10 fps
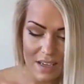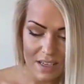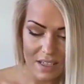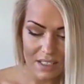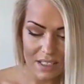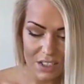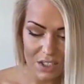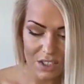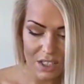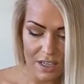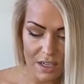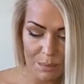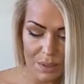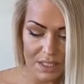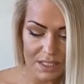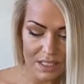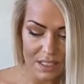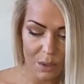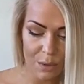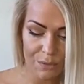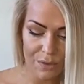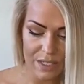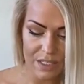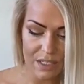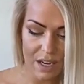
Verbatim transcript: is a sustainability conference